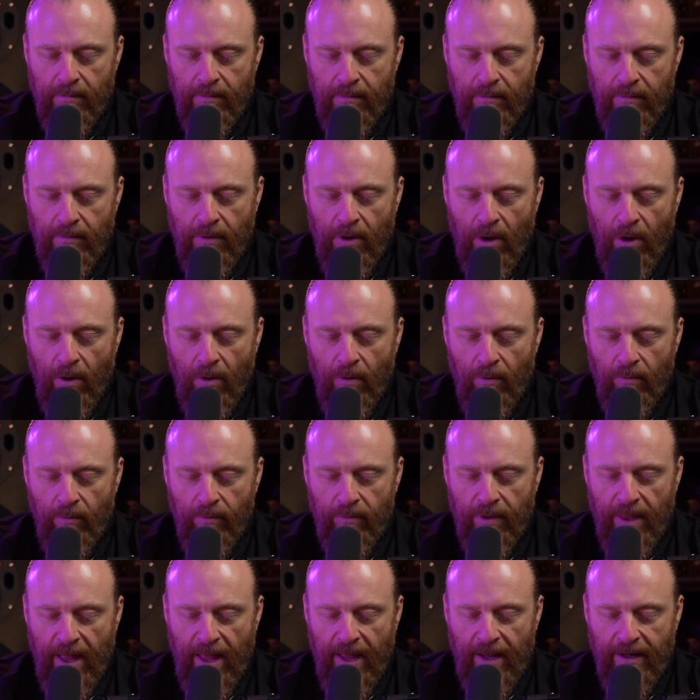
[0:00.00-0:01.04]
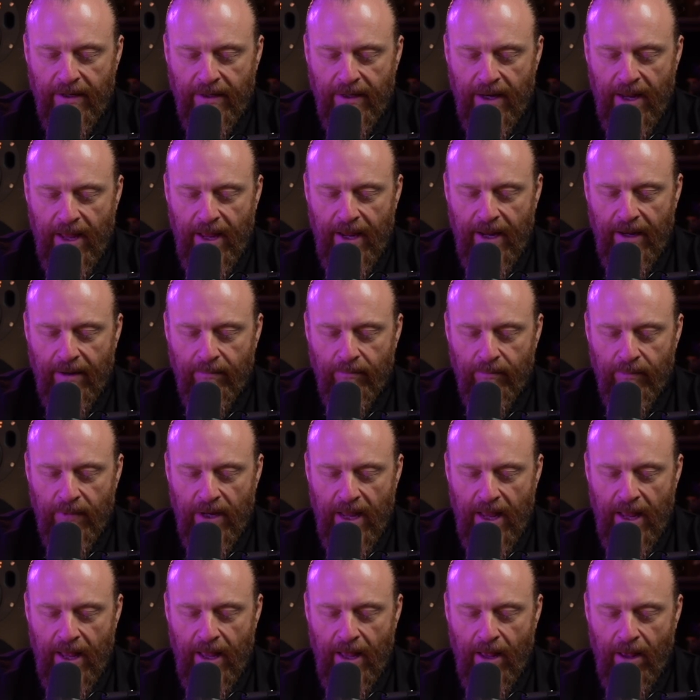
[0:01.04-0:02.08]
Know that name
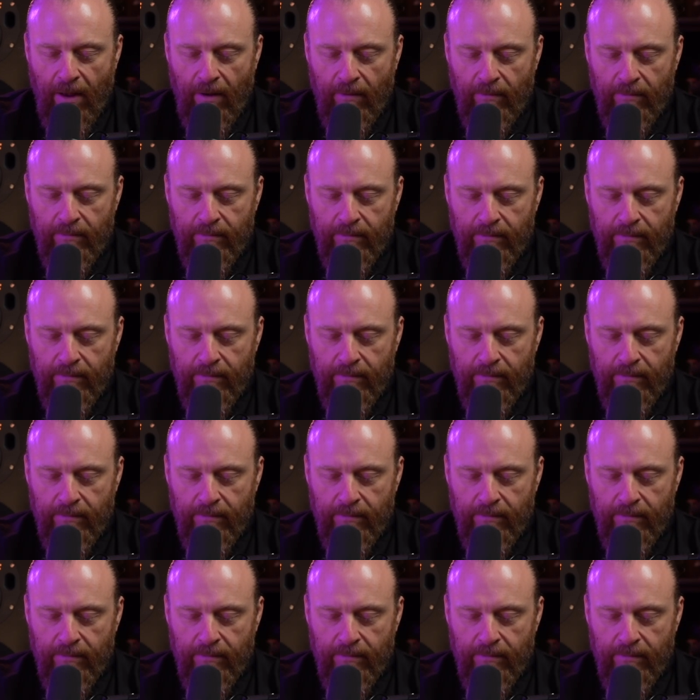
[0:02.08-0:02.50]
now.